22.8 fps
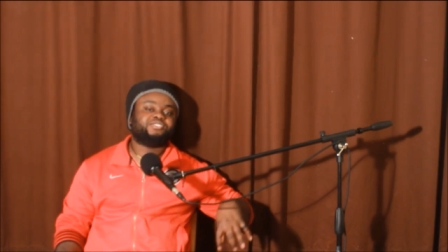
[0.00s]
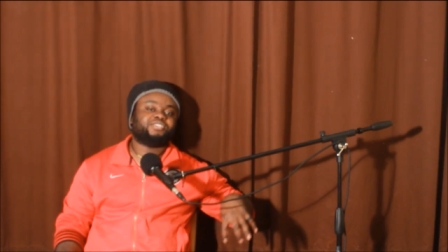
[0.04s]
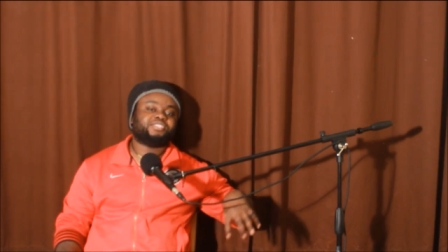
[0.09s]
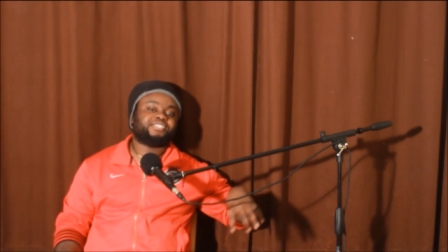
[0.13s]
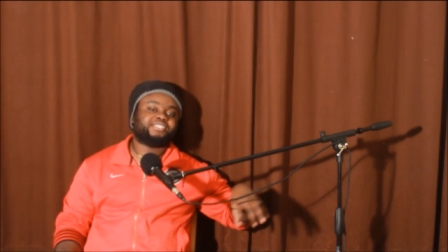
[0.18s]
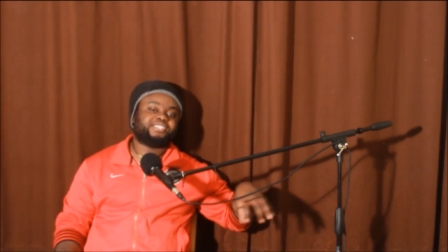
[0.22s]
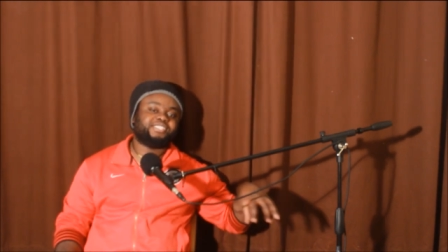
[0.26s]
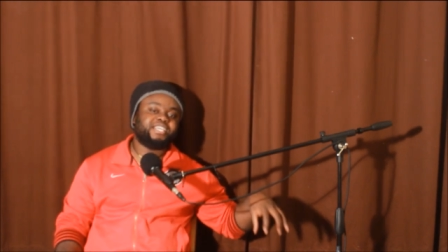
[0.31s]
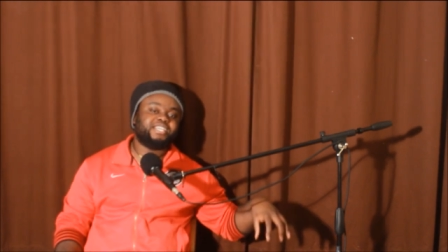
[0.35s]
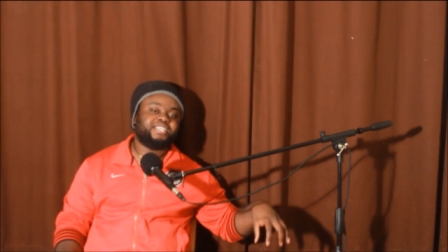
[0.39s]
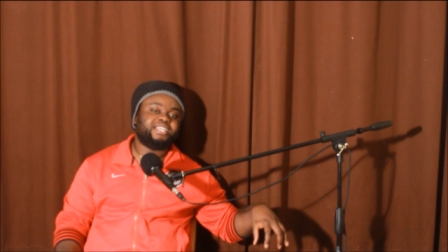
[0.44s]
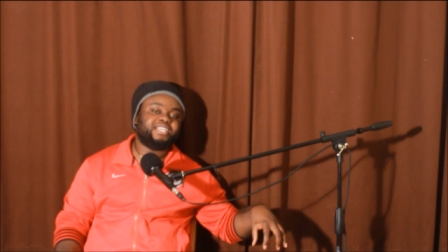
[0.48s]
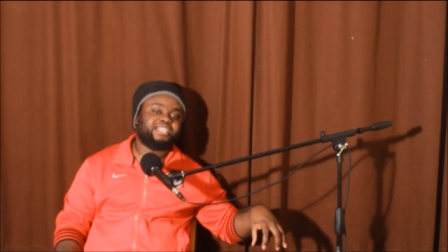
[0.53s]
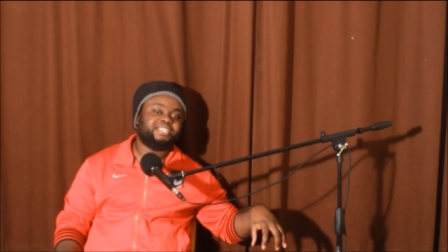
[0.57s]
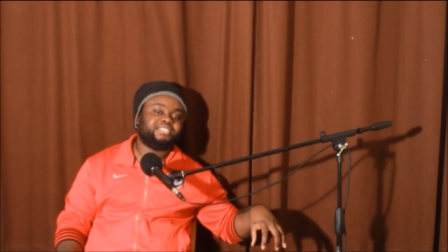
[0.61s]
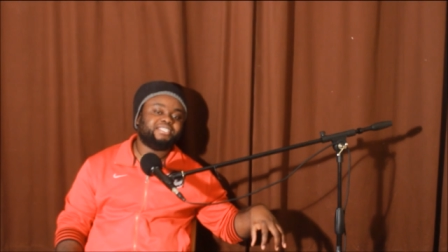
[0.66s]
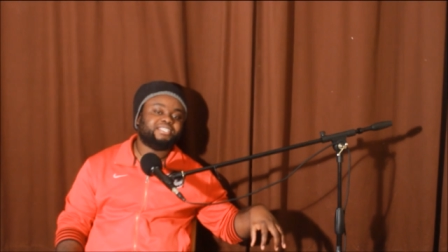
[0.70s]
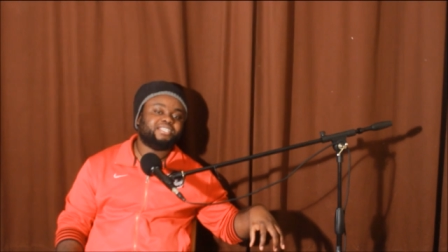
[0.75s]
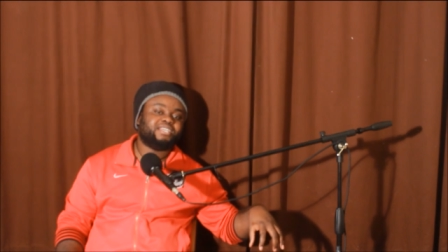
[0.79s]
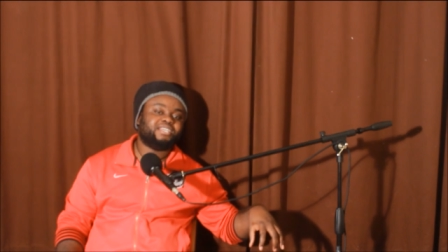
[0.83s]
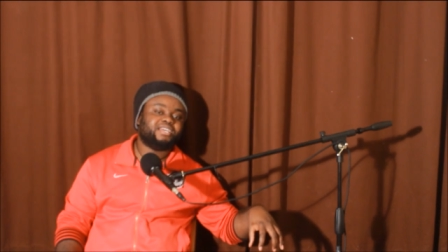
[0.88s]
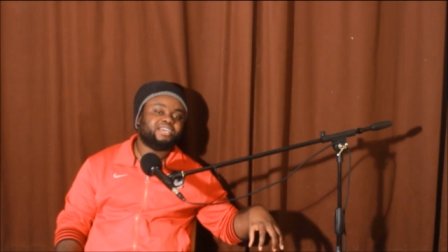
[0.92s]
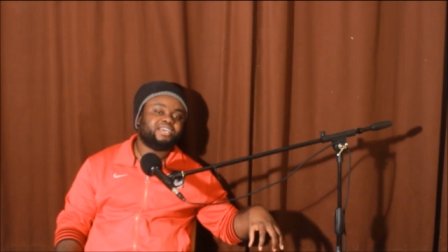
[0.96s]

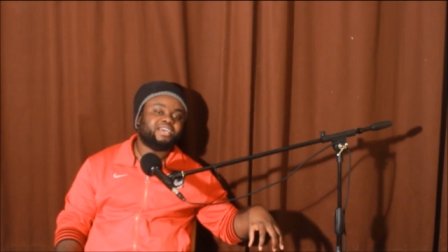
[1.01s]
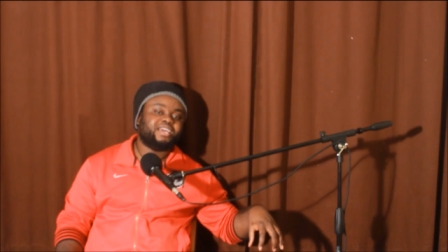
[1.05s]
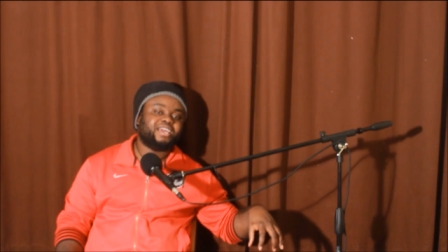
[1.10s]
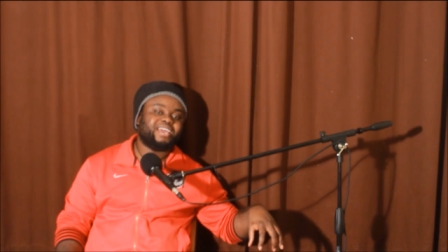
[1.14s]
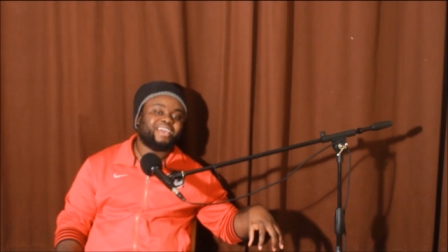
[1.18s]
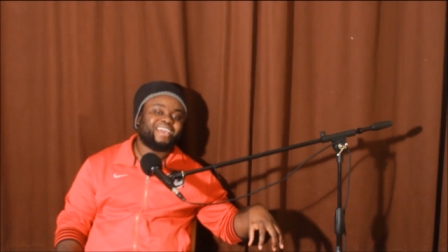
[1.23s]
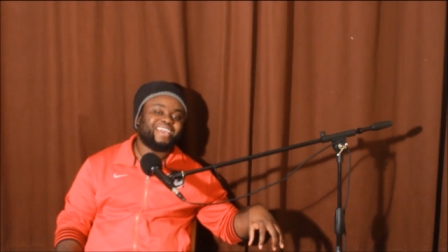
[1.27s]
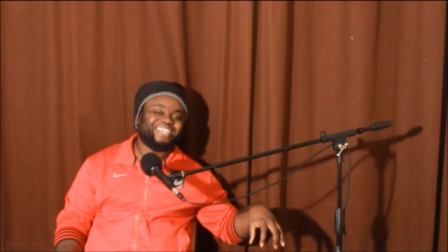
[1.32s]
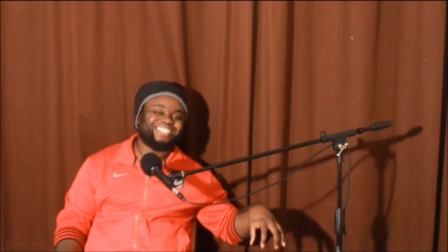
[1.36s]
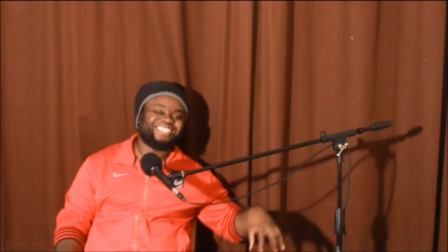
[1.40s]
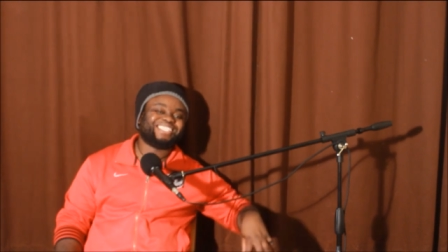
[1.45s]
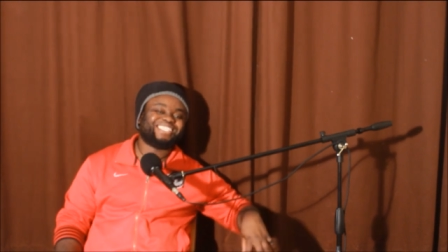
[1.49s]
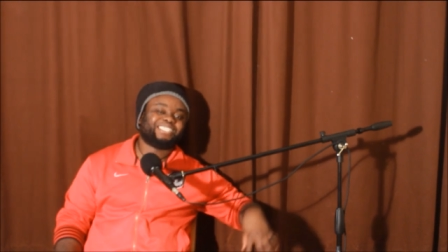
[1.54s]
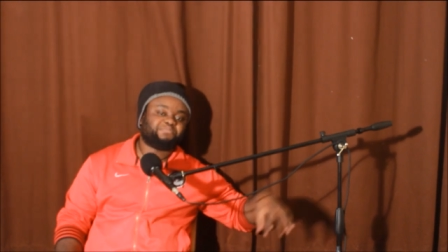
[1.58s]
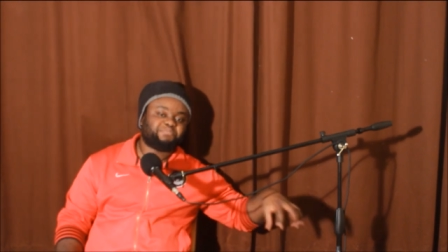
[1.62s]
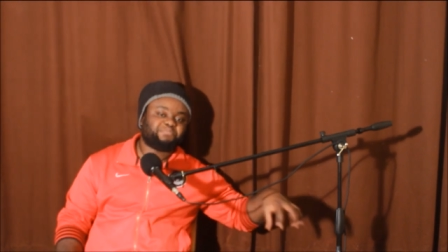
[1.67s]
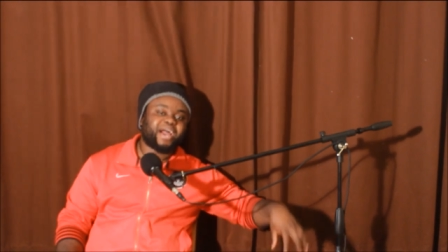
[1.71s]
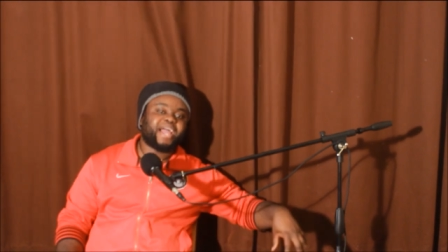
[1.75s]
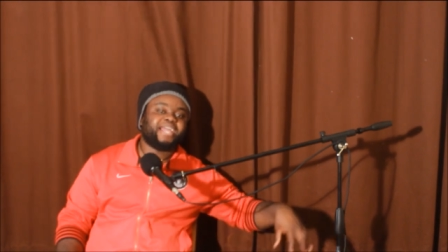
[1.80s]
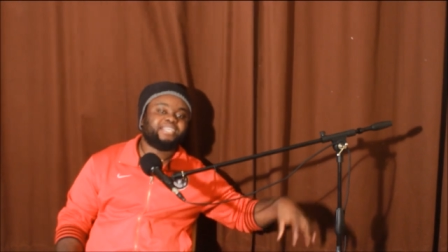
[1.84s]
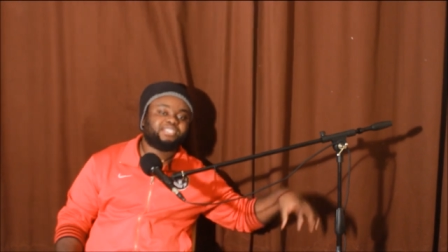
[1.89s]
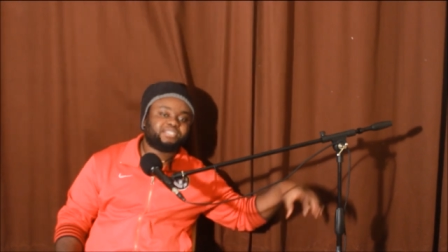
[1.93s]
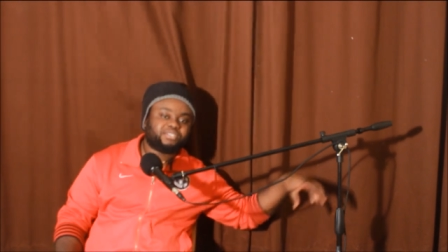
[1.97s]
succeeding, in
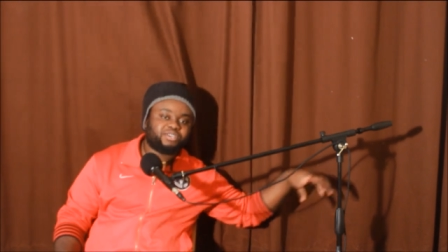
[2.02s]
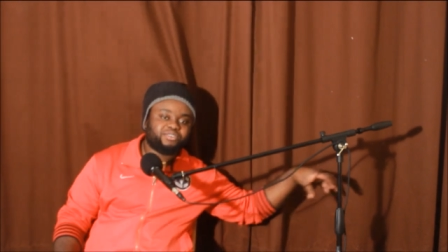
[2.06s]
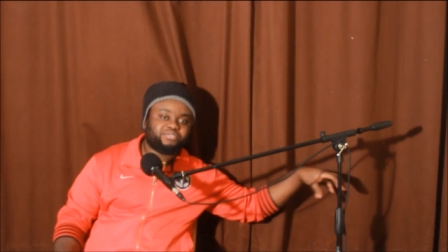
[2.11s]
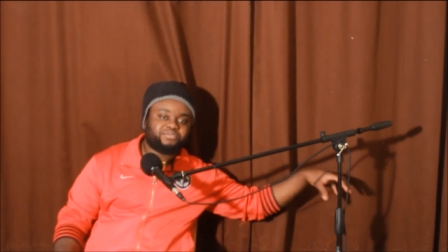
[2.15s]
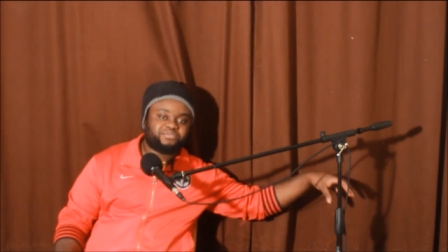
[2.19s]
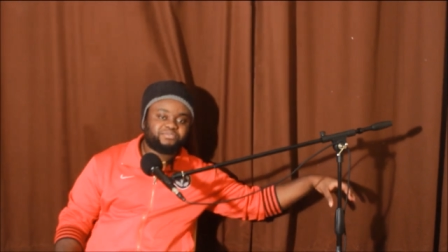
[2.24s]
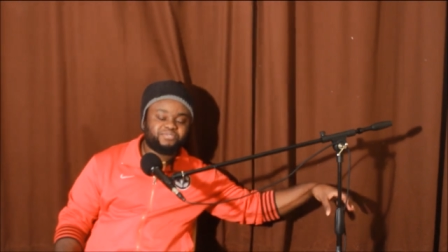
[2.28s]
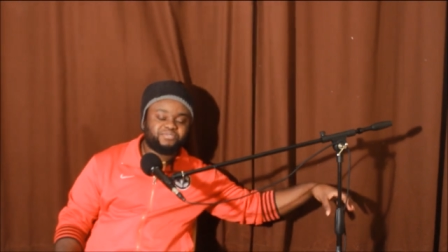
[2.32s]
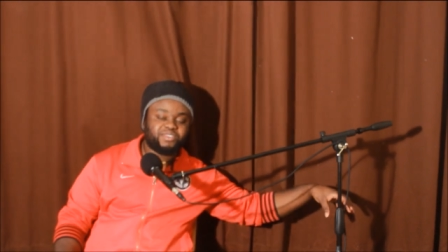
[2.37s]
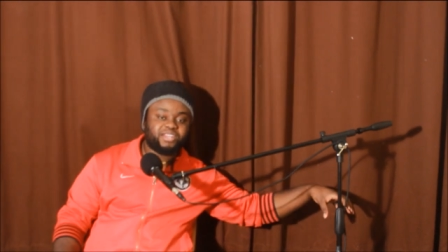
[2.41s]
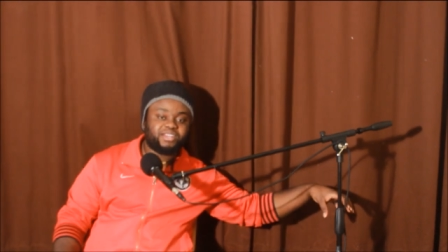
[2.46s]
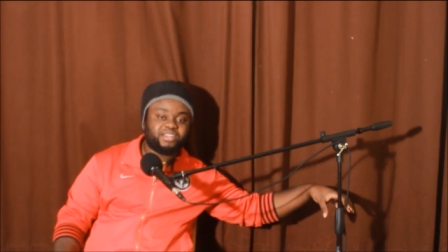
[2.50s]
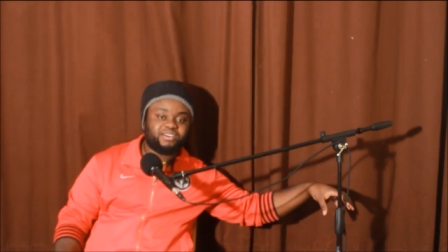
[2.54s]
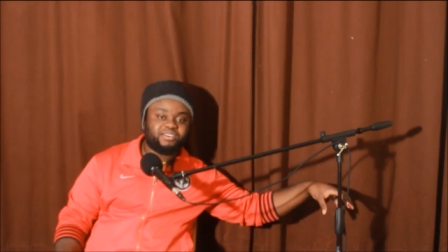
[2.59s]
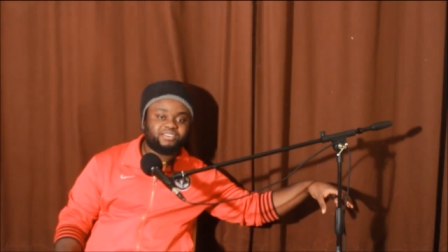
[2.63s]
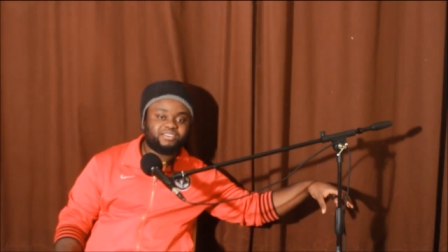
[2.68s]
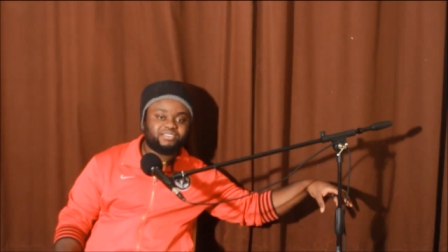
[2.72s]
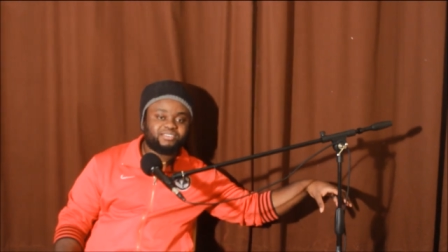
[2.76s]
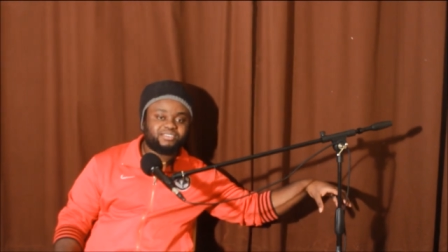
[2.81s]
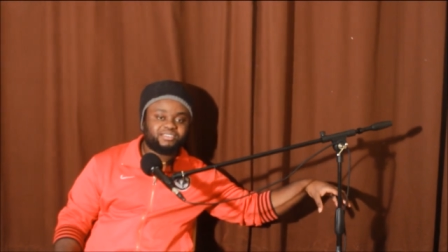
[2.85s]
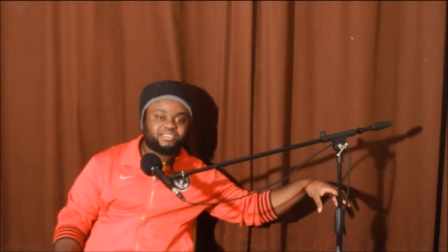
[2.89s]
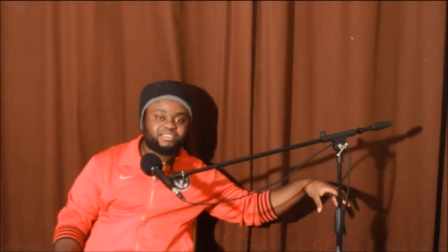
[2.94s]
spite of you know,